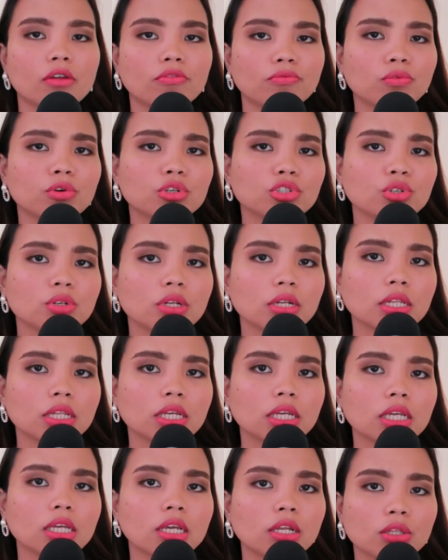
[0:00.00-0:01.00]

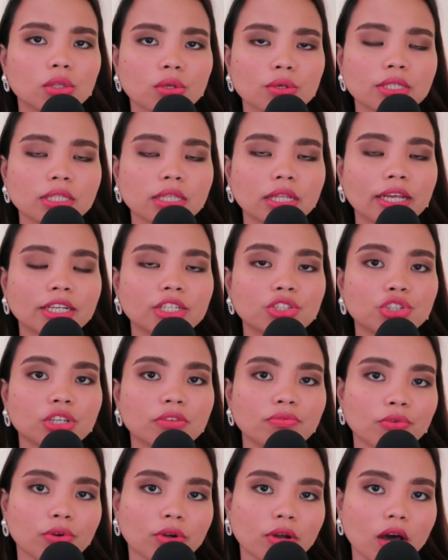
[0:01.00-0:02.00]
Unfortunately, it looks like
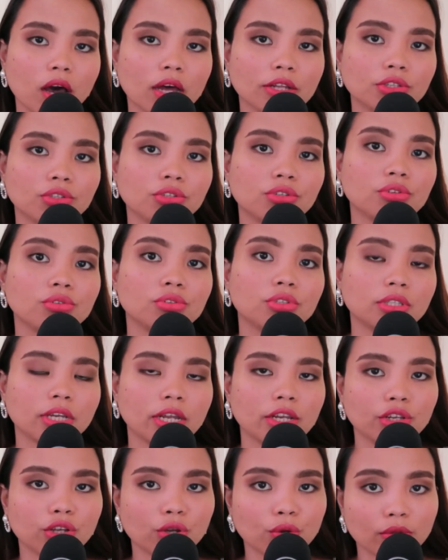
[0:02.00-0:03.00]
she forgot to
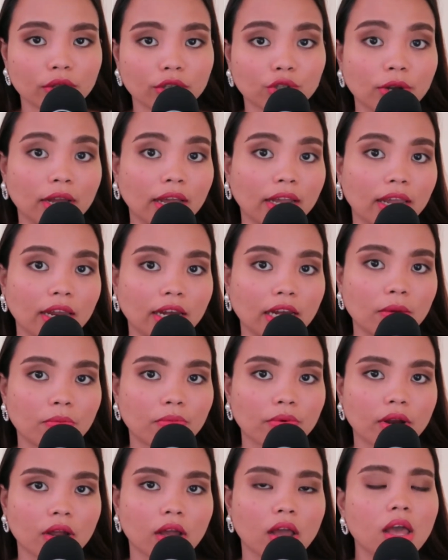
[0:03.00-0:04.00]
send you the tracking
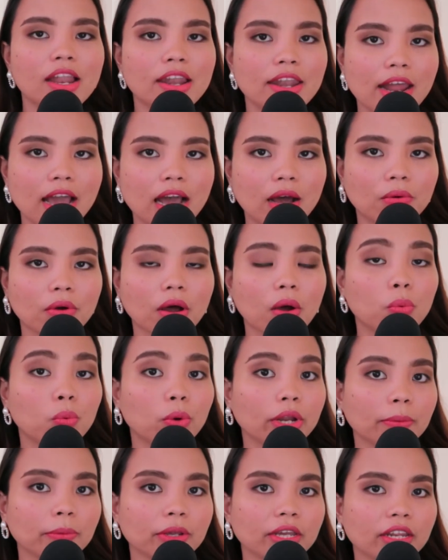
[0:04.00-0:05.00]
number. Now,
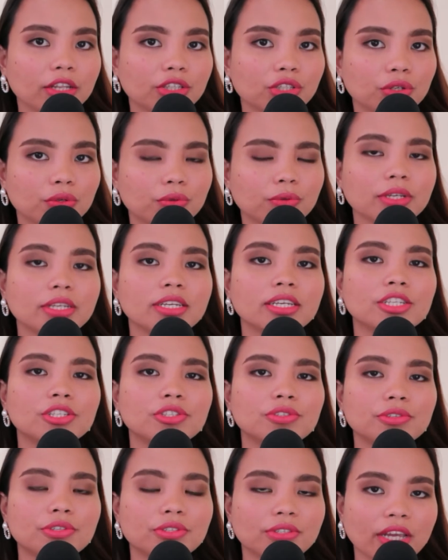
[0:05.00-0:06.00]
what I'm going to do is
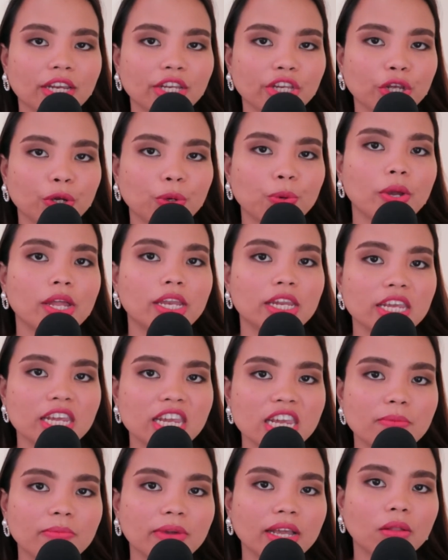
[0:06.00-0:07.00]
to send you an
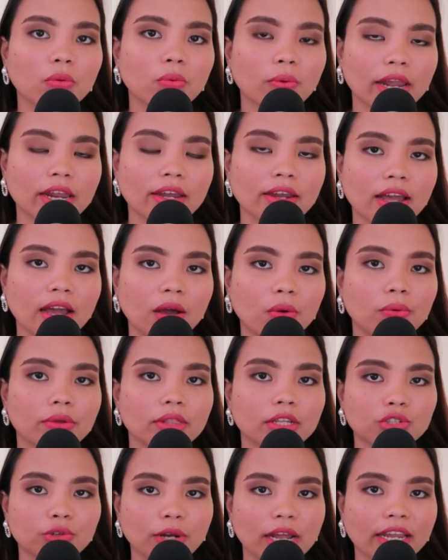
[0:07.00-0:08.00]
email right now with
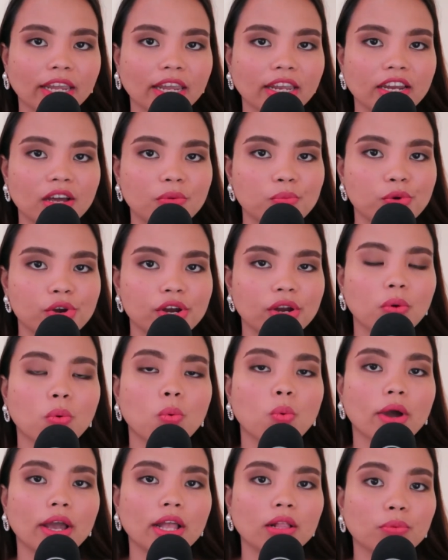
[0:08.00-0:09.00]
the tracking number
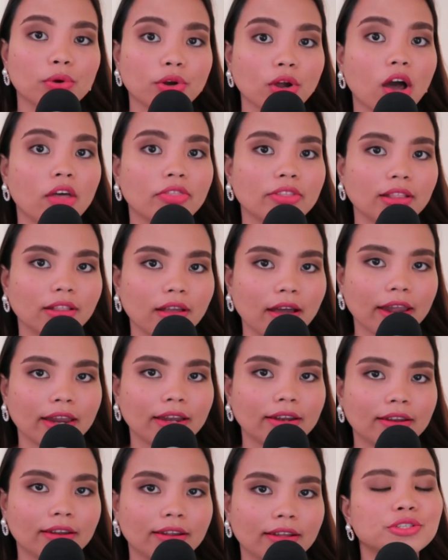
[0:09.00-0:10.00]
while we're on the
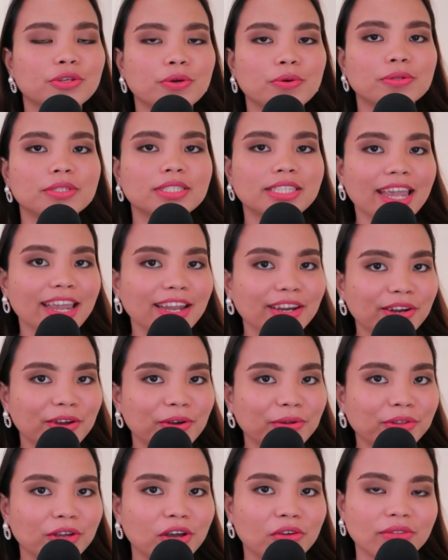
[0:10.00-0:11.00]
line." So take
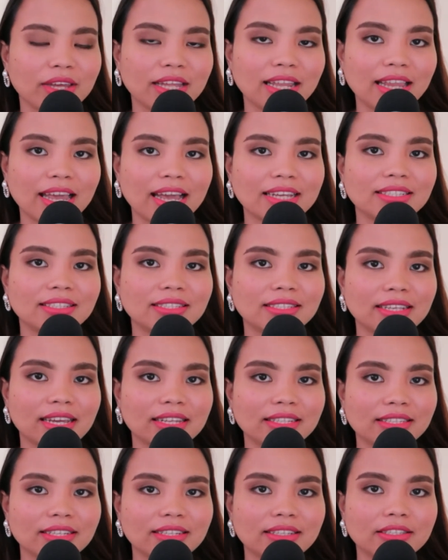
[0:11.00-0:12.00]
note of that last
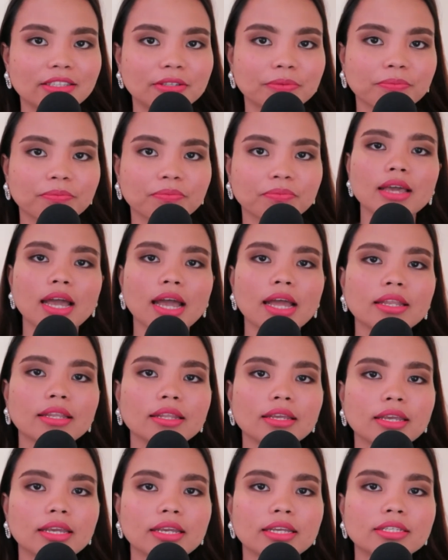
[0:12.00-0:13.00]
sentence. That
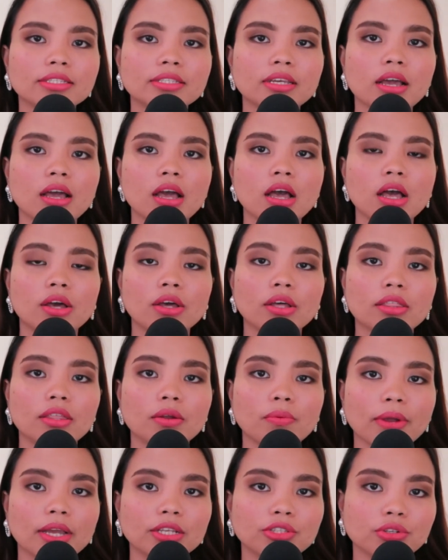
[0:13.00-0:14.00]
is
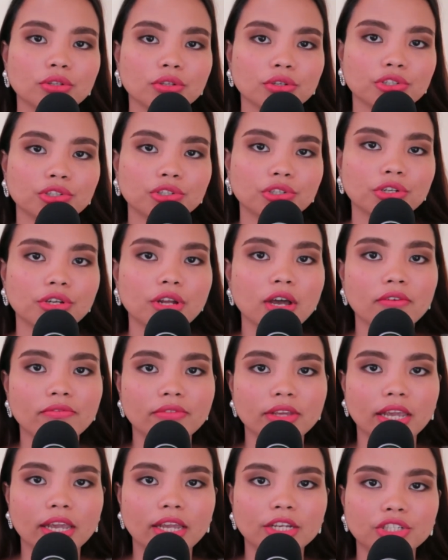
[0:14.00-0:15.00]
the resolution of
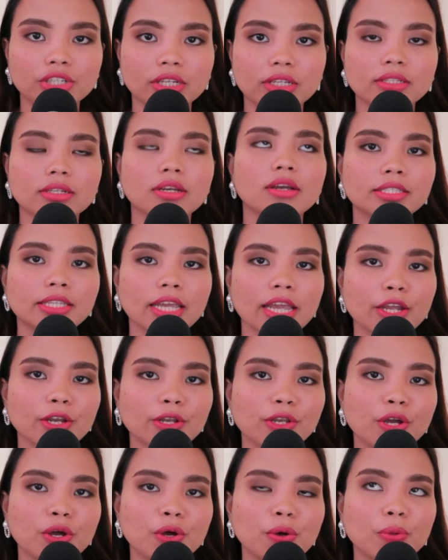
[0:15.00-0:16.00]
the agent.
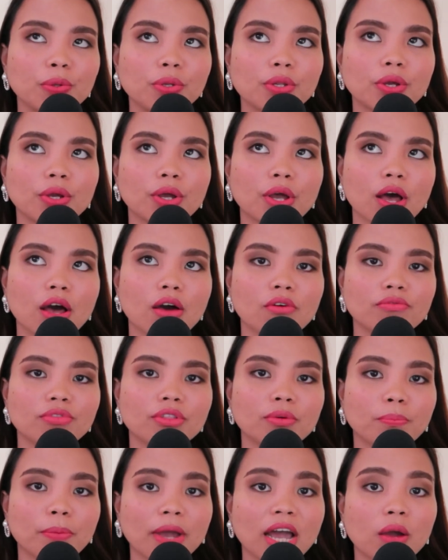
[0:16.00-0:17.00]
Take note of
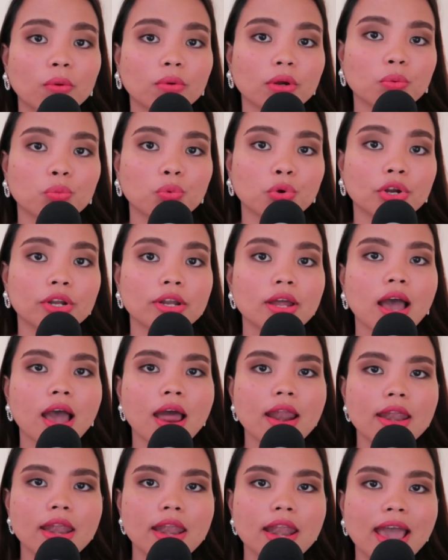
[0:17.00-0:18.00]
the power word
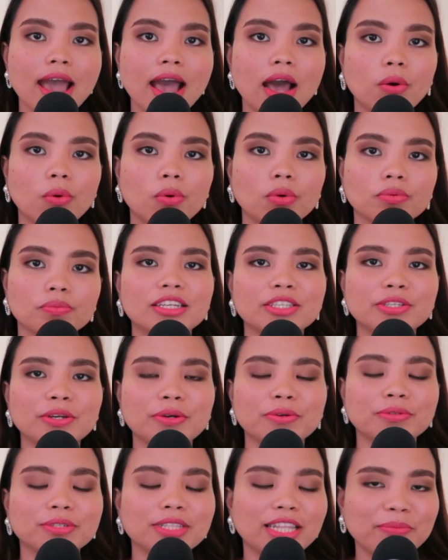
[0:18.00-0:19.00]
now.
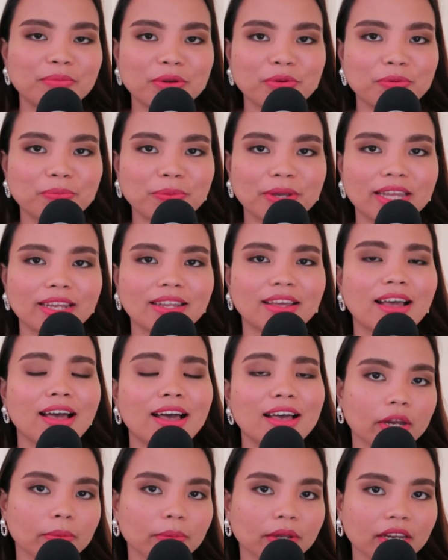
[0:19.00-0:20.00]
So let me repeat.
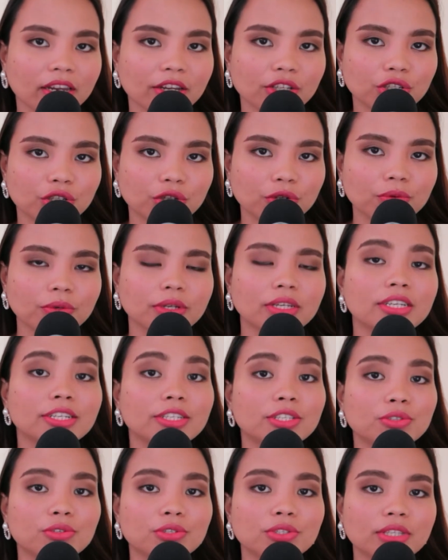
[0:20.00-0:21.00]
What I'm going to do
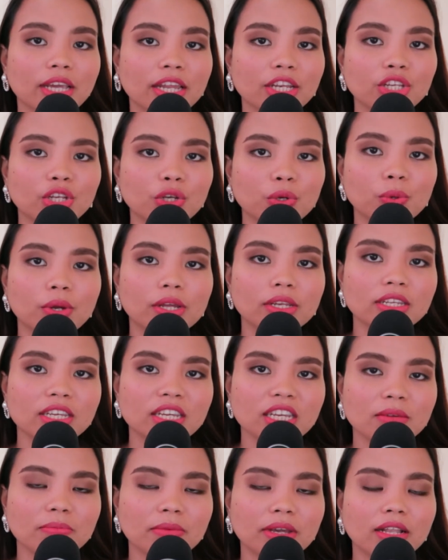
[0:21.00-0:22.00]
is to send you an
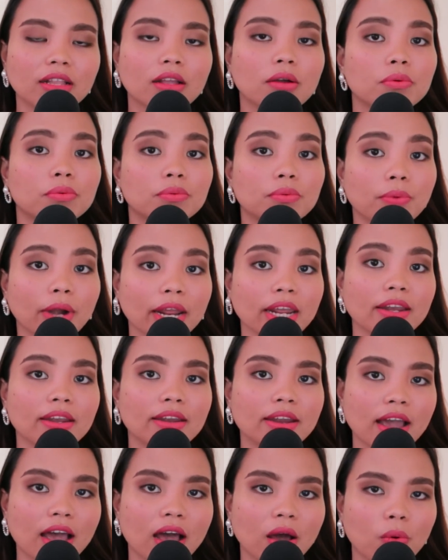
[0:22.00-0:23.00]
email right
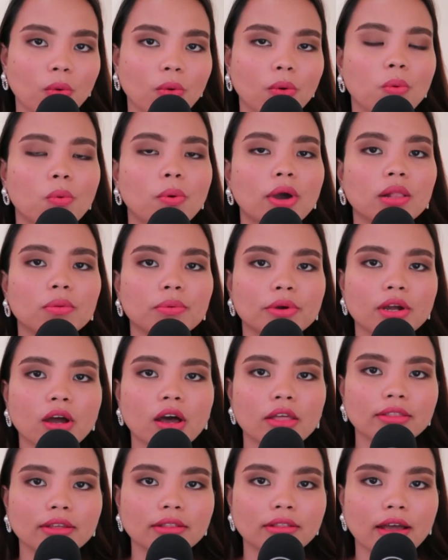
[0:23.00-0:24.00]
now while we're
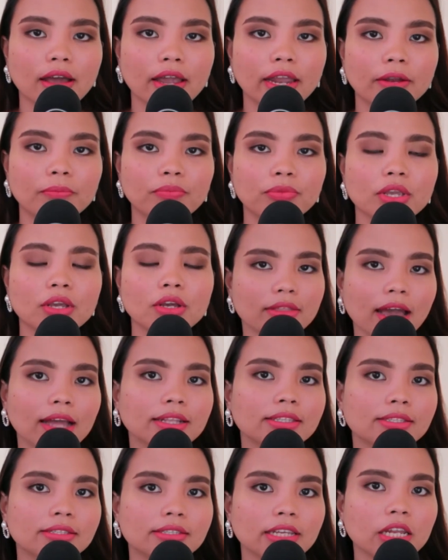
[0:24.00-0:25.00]
on the line.
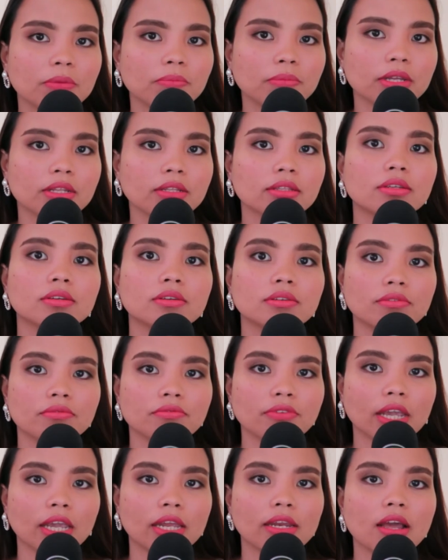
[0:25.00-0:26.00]
That statement
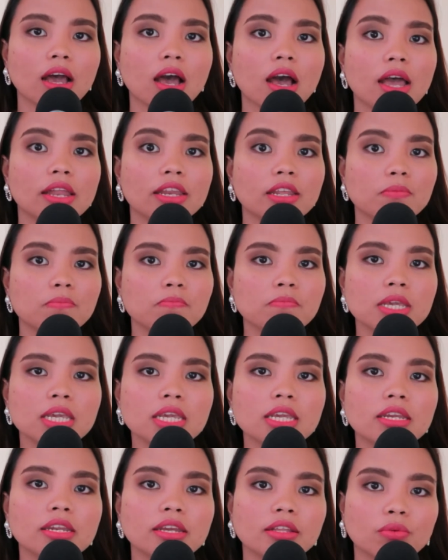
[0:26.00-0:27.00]
conveyed an
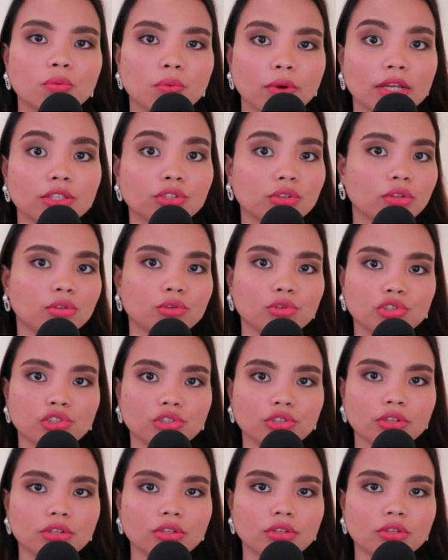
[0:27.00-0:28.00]
immediate
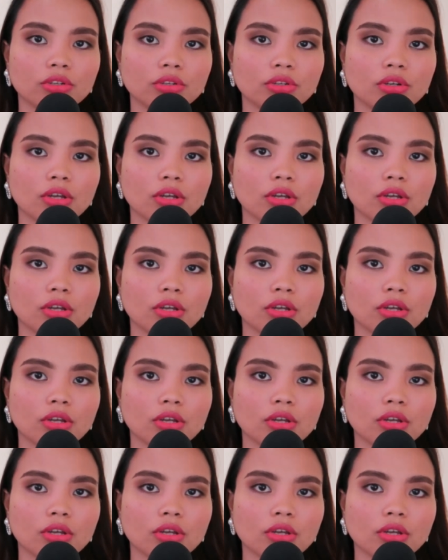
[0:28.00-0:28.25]
resolution.